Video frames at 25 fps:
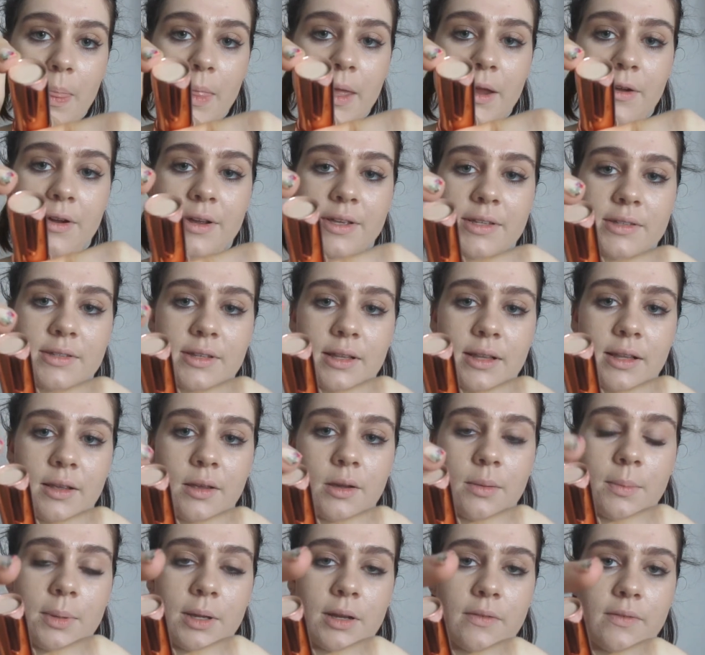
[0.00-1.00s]
there is a
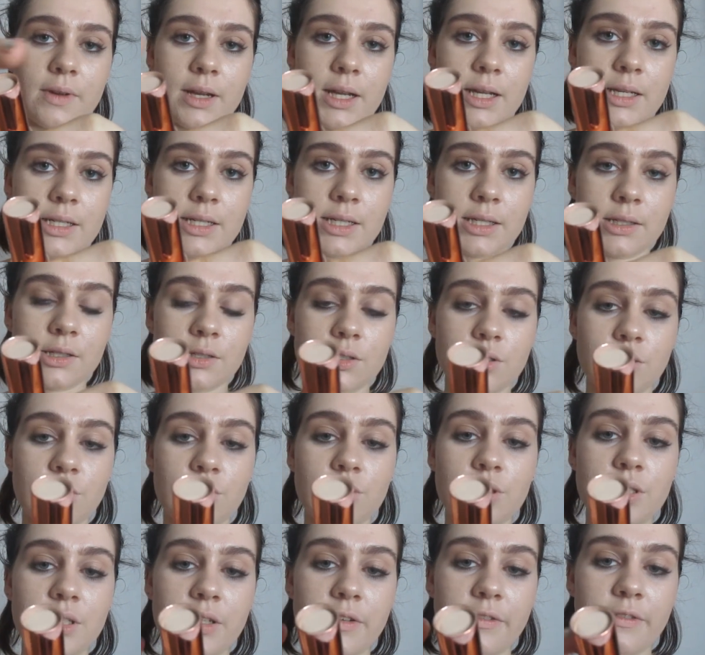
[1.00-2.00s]
little bit of an indent. So
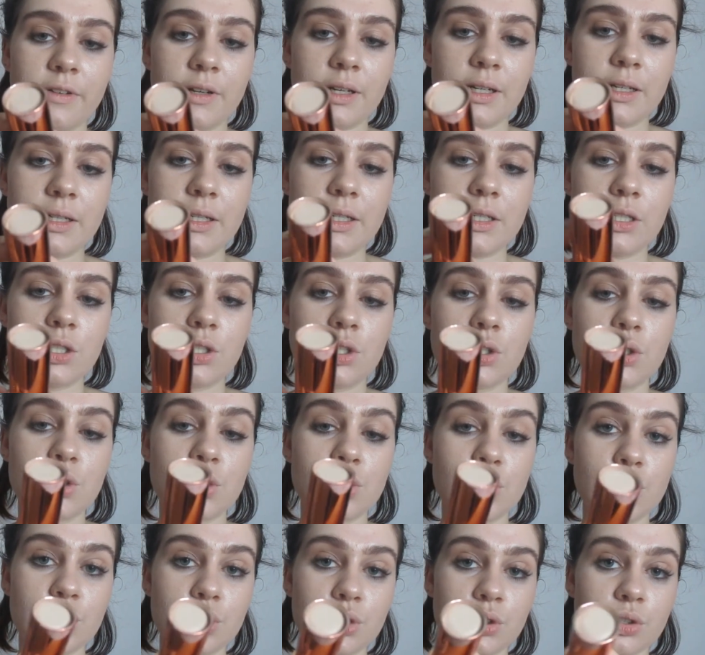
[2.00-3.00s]
you definitely do
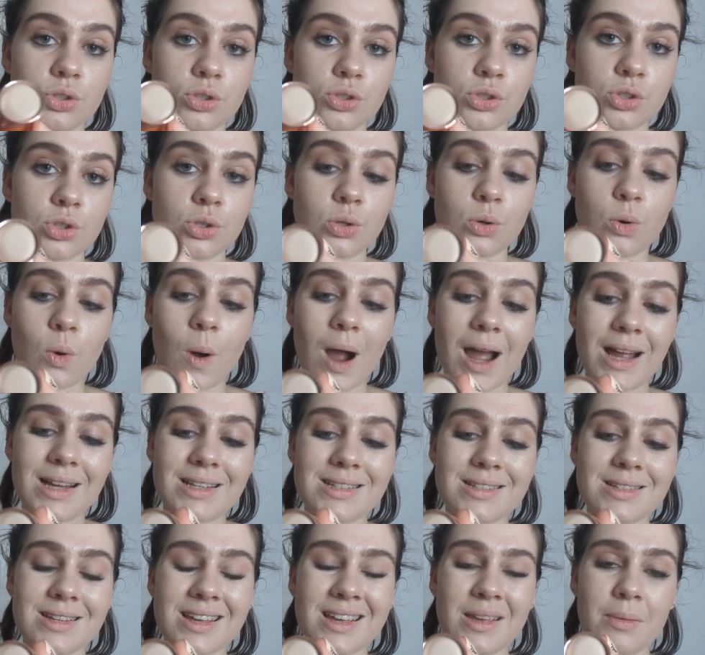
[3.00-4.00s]
use
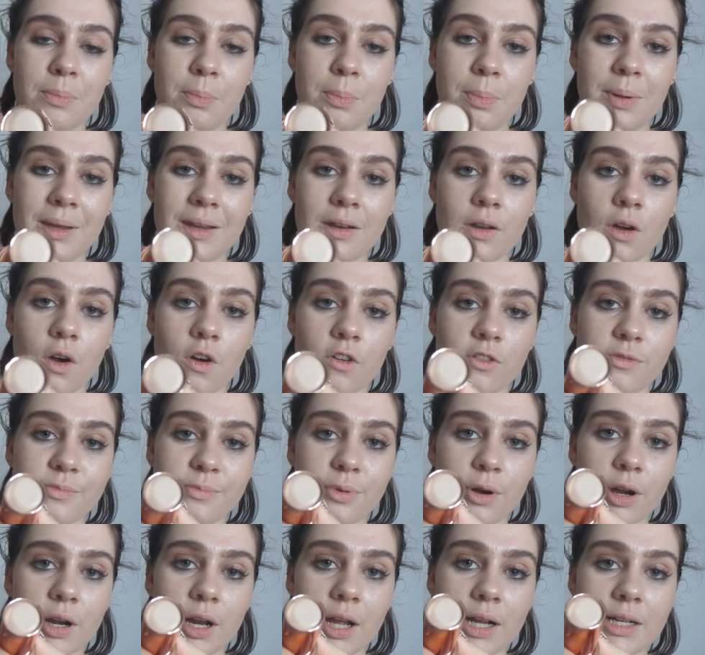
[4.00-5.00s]
quite a bit of
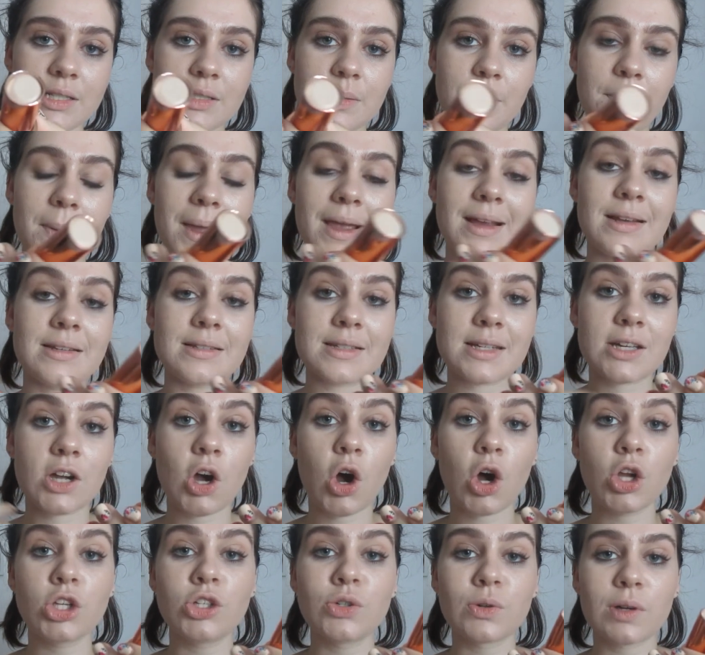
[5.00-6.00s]
product depending
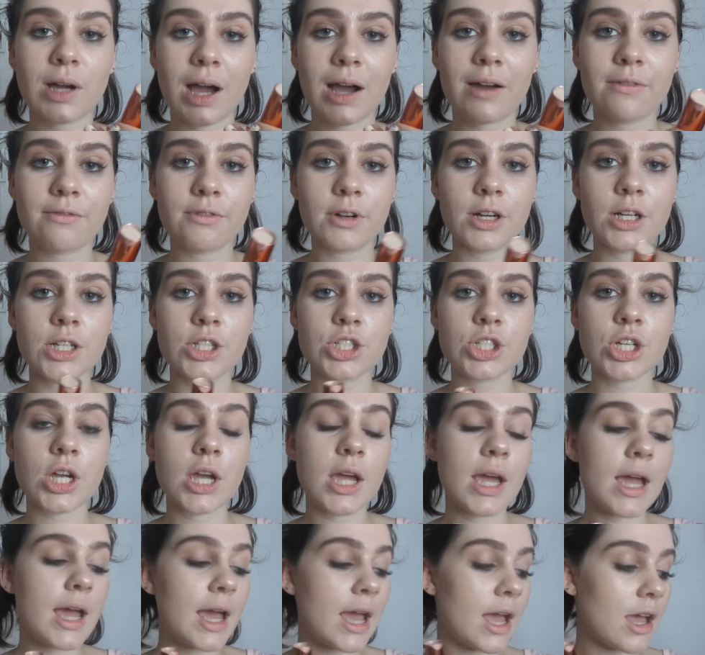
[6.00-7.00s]
on your coverage.
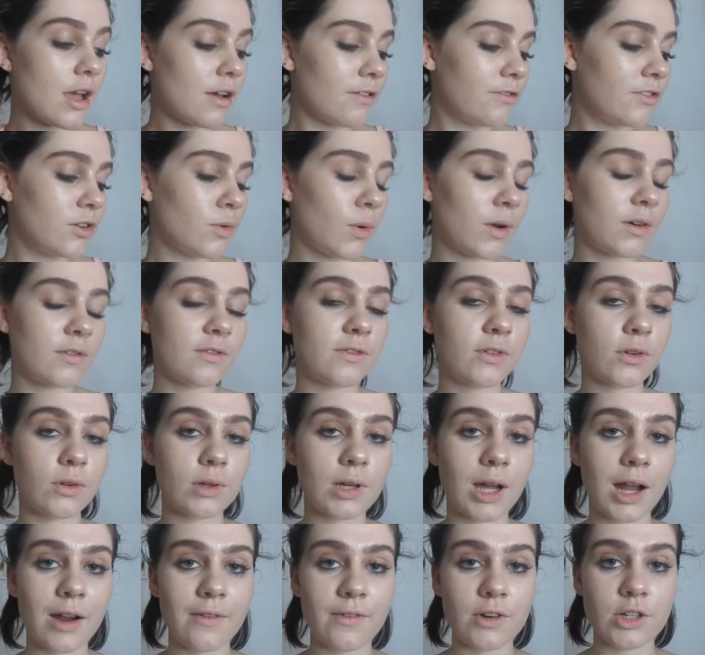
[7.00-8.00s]
If you want full
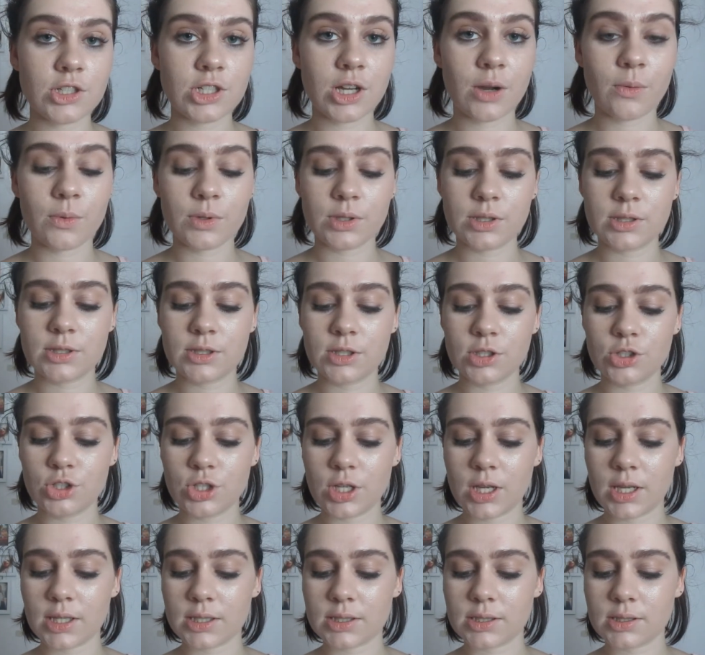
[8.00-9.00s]
coverage, I would
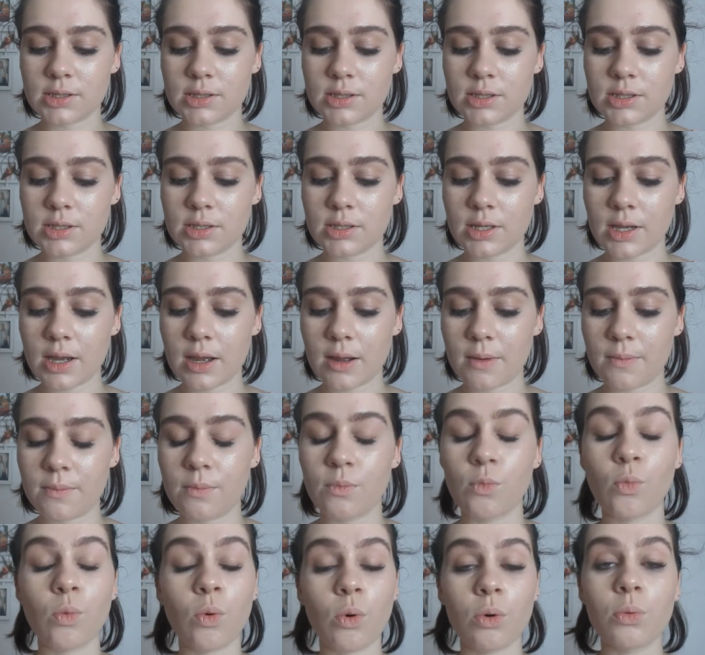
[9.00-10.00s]
suggest,
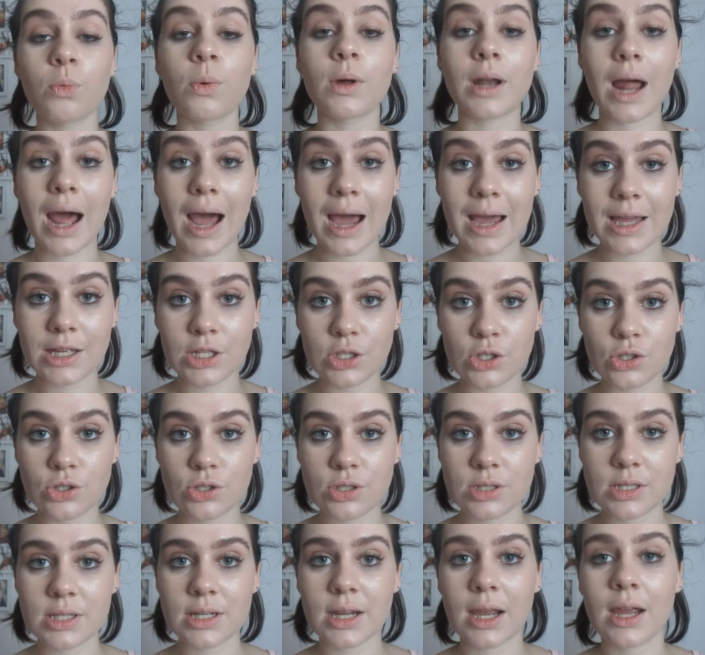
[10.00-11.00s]
well, what I
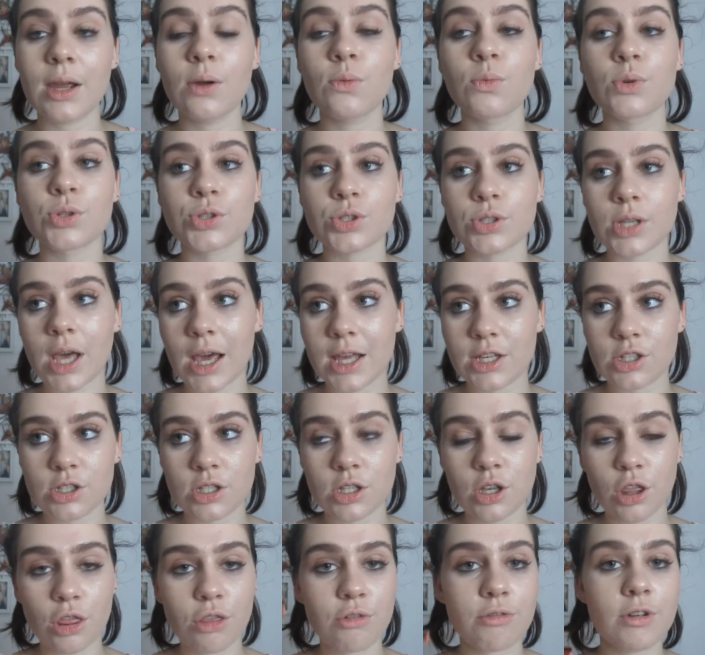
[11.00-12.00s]
used today was, I
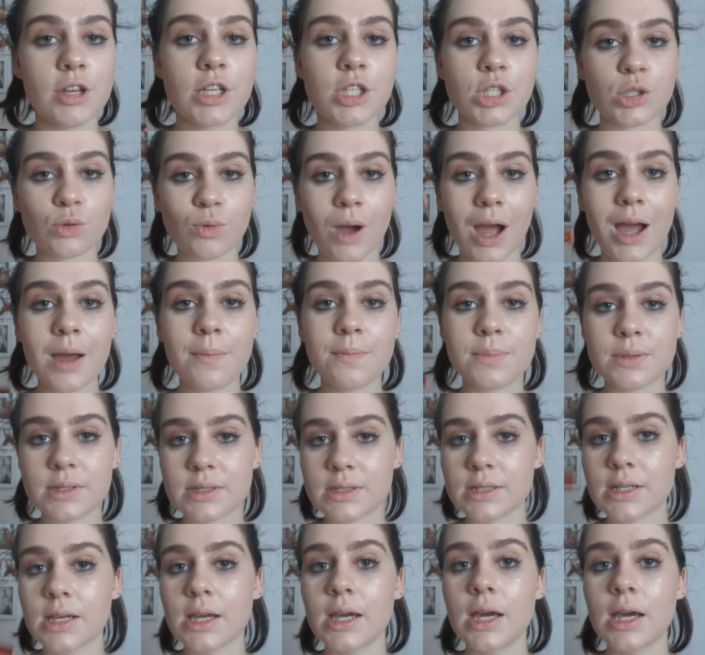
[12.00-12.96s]
did 3 swipes,